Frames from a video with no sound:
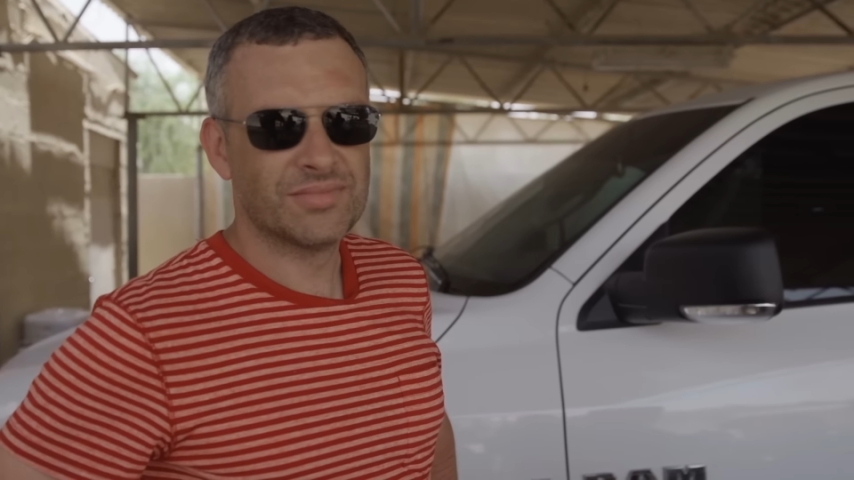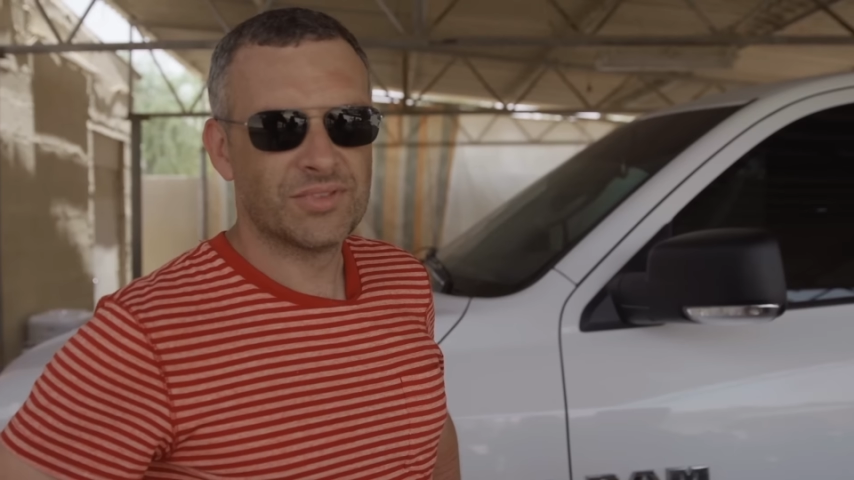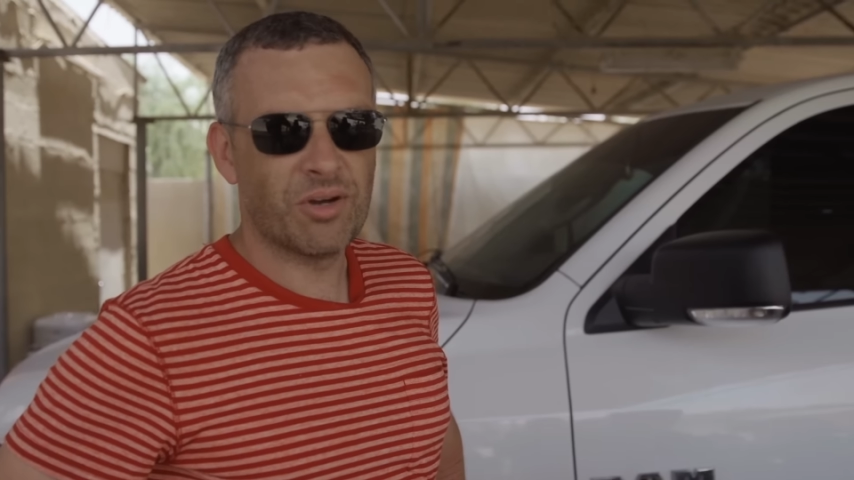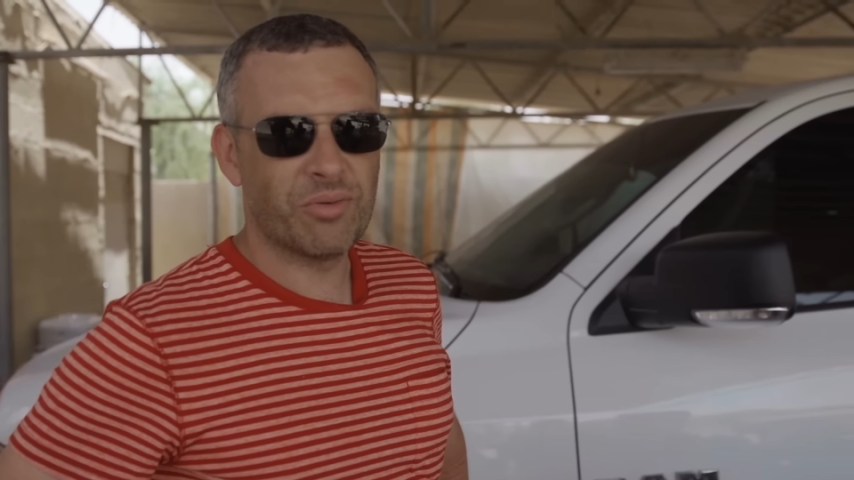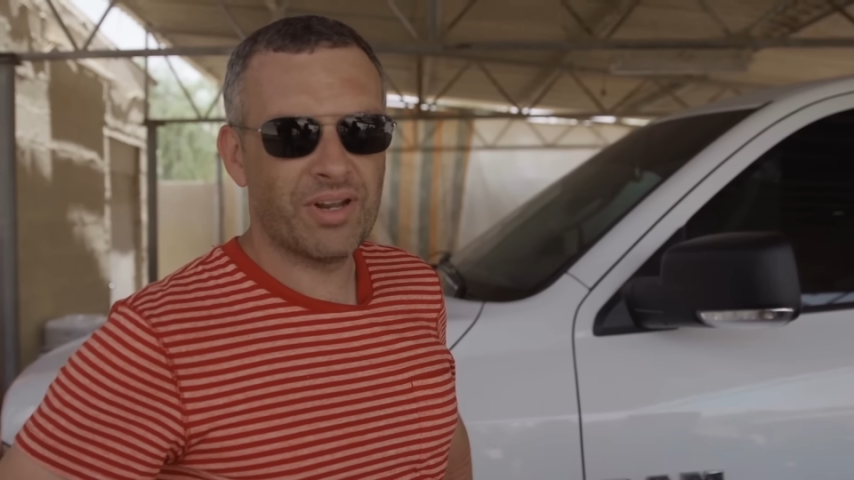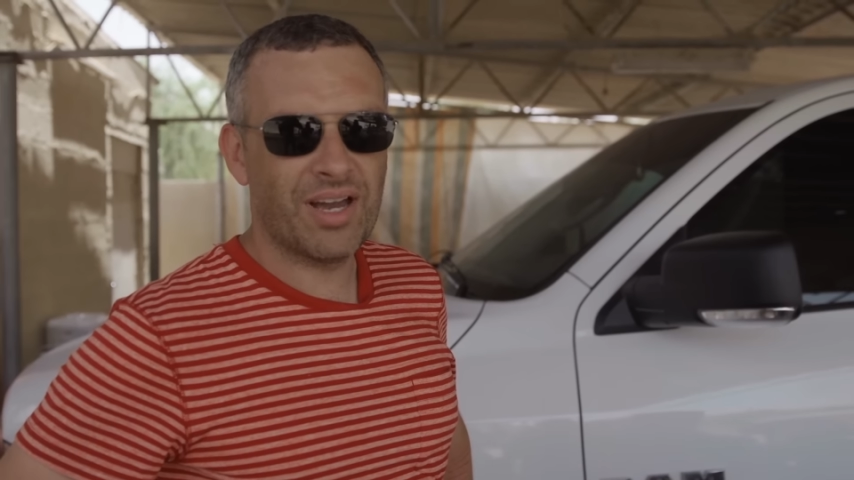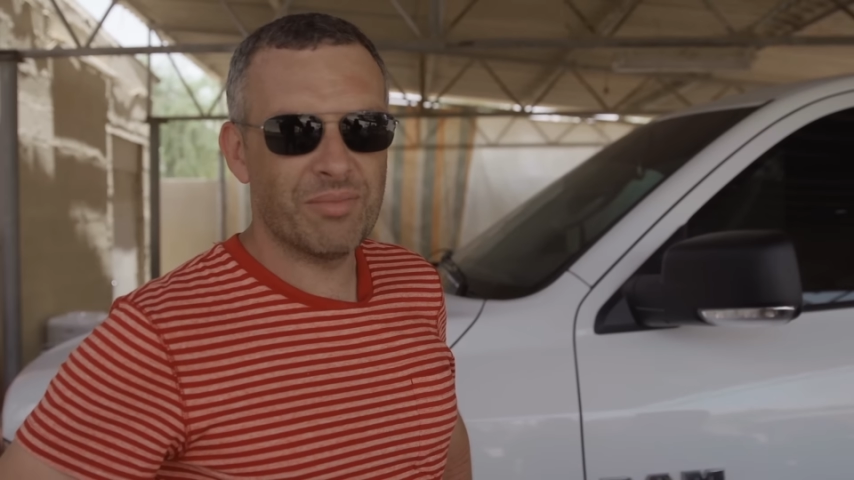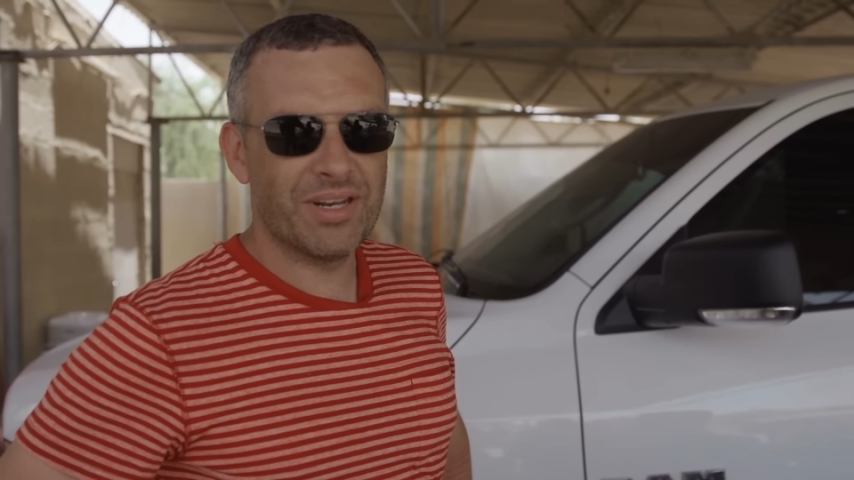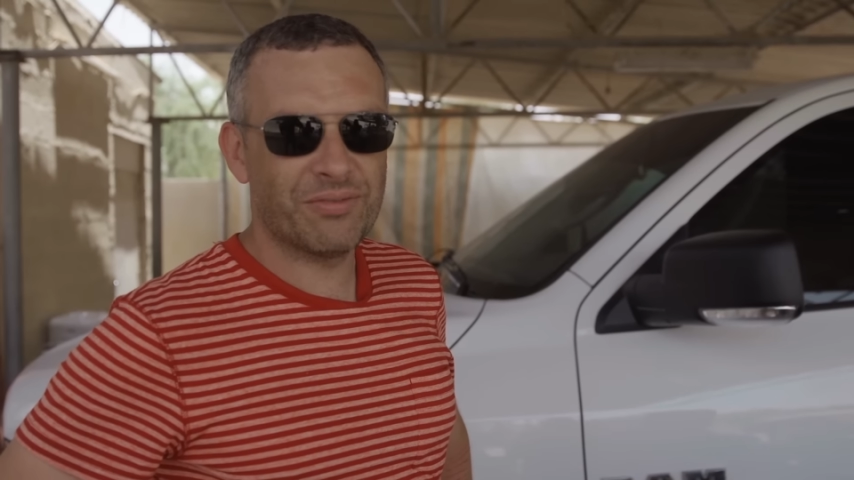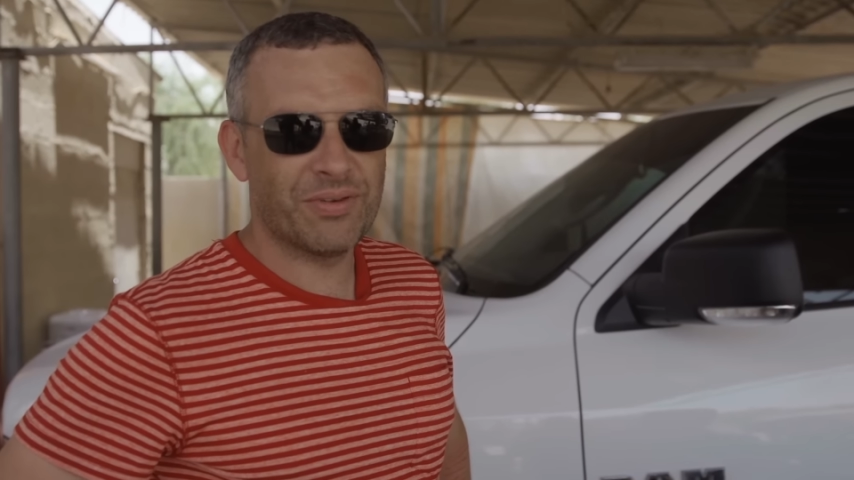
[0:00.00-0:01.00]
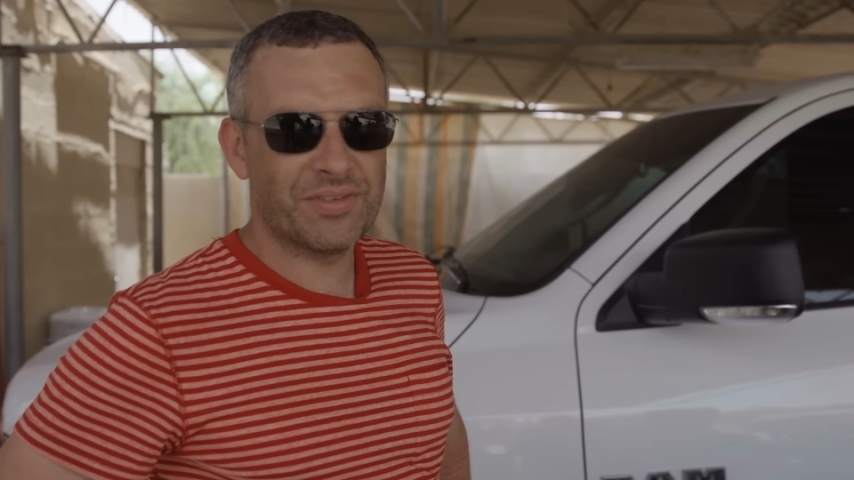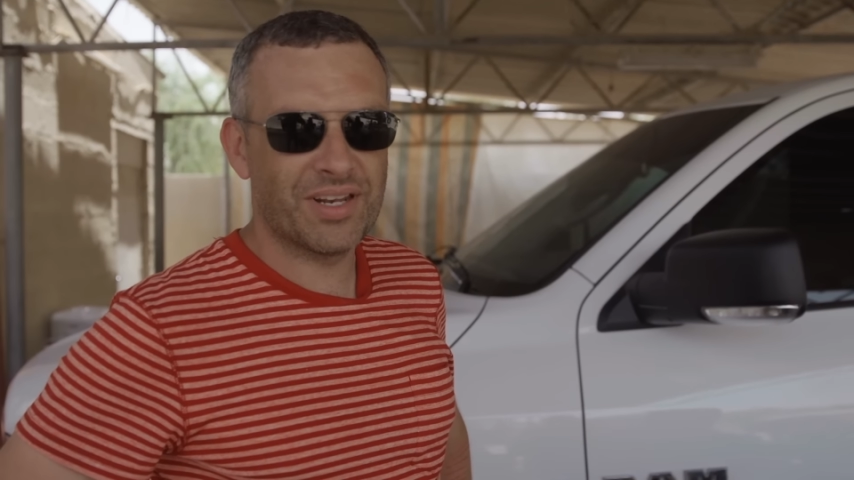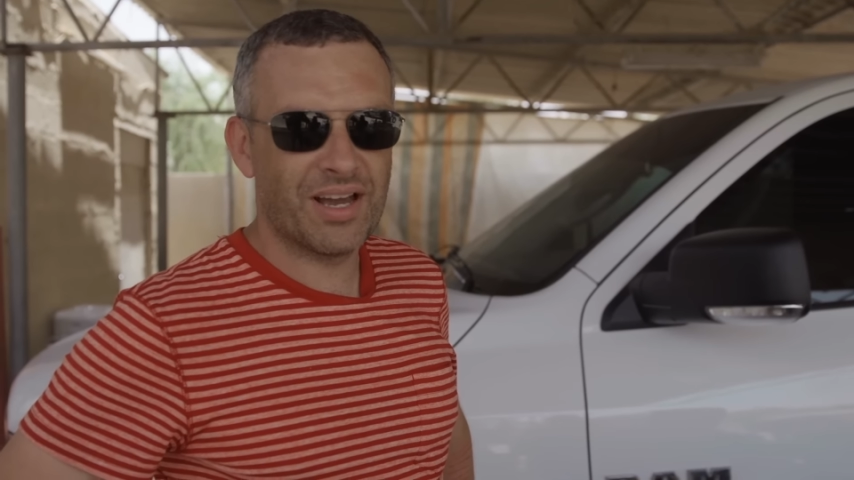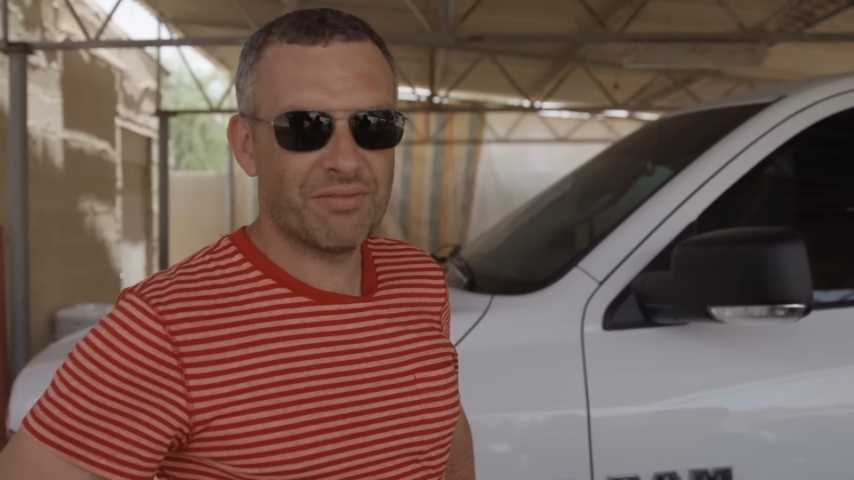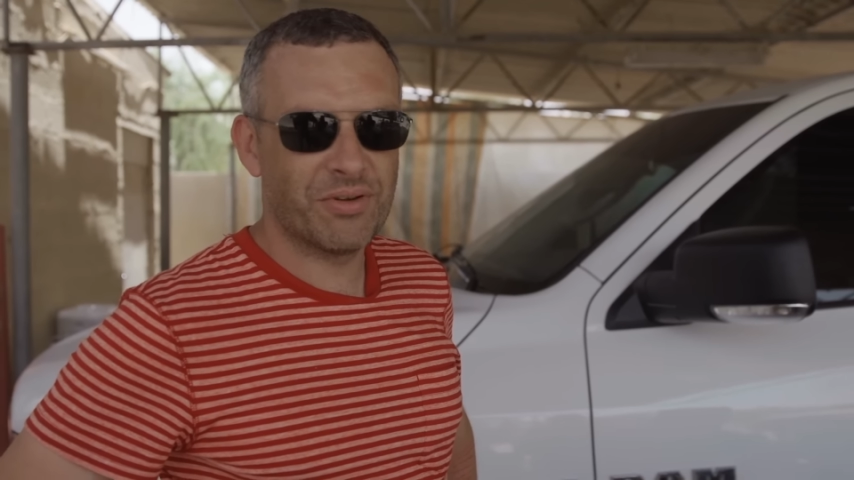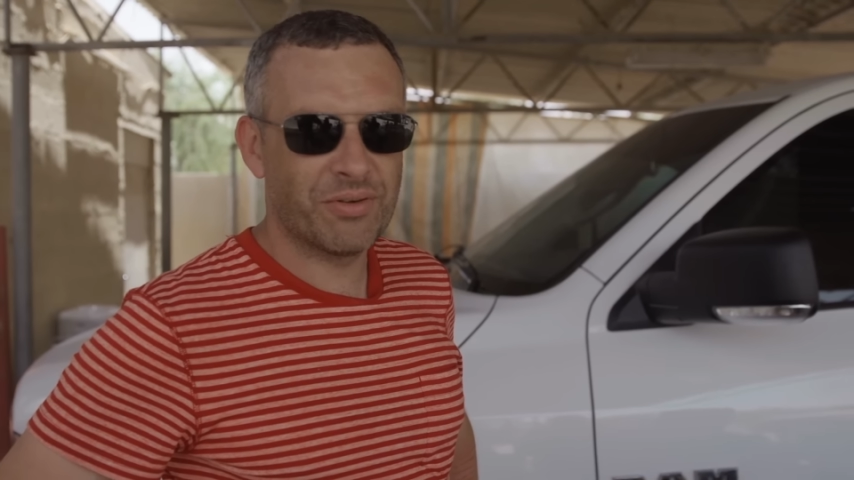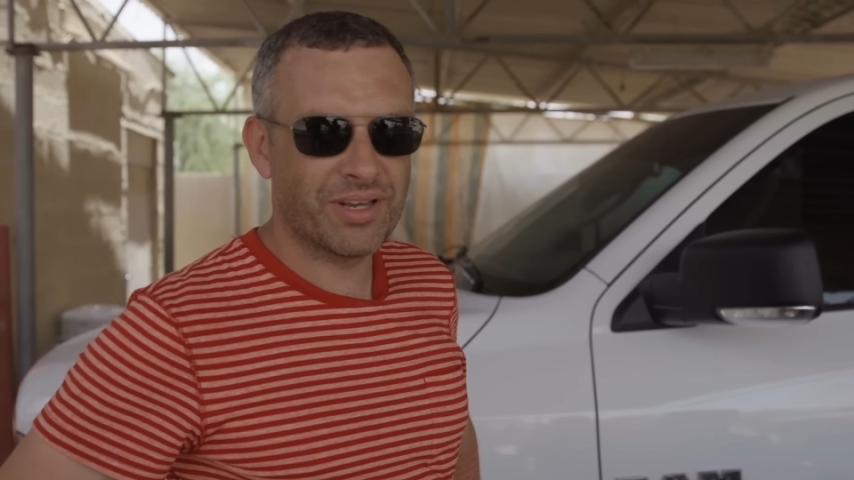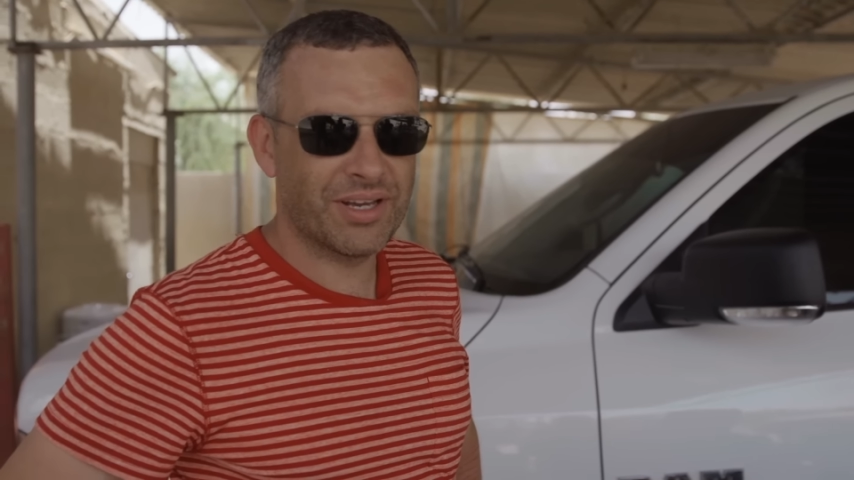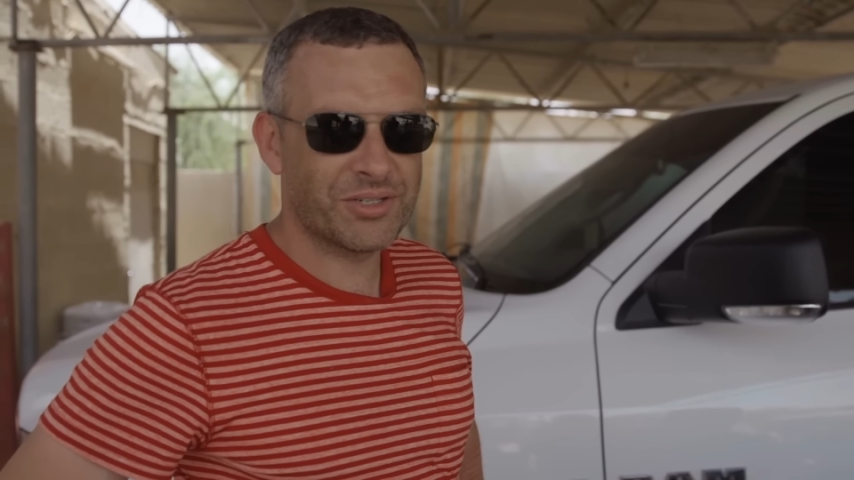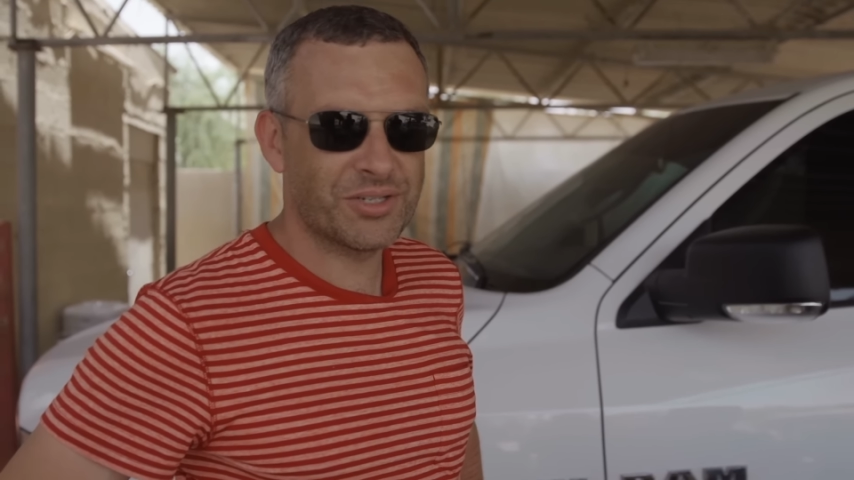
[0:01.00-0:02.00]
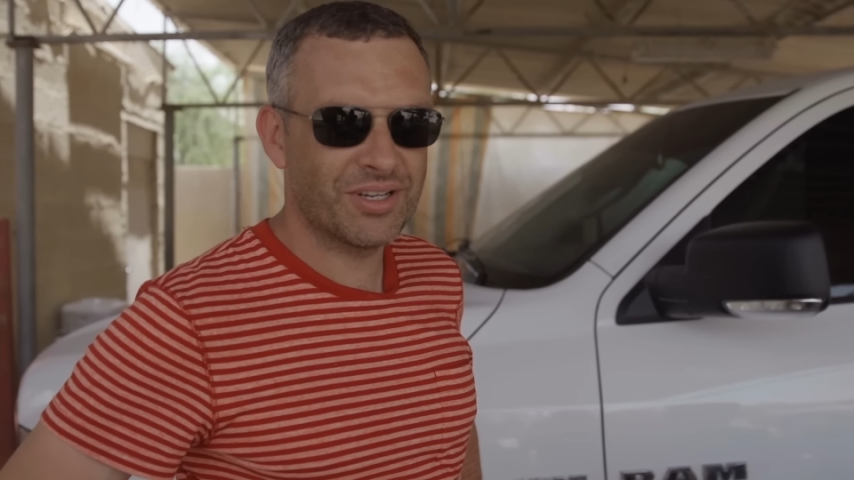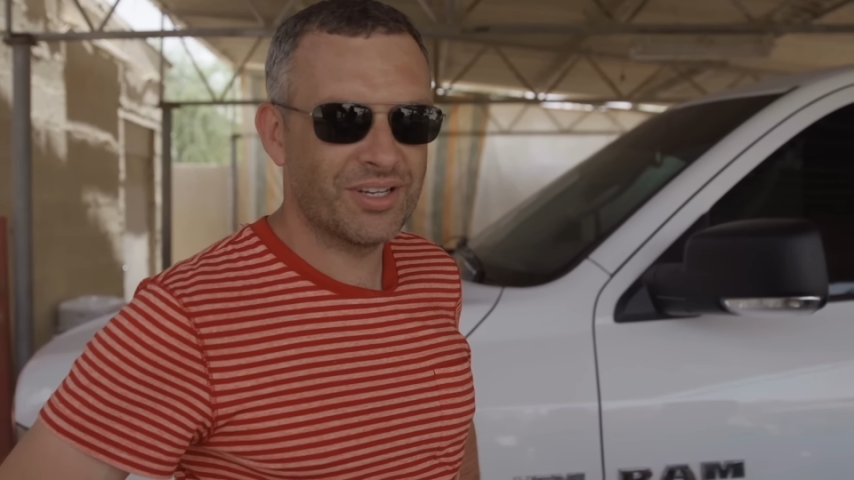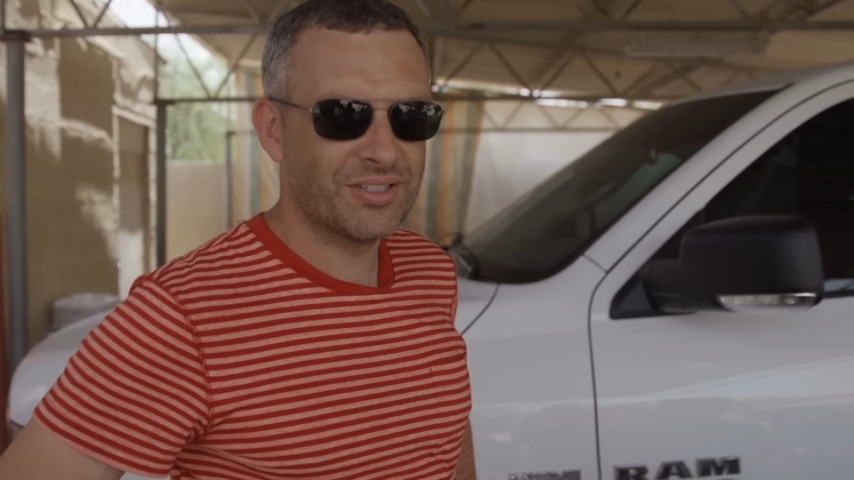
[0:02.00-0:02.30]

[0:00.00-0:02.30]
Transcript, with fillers: So nine minutes fifty-nine for Rakesh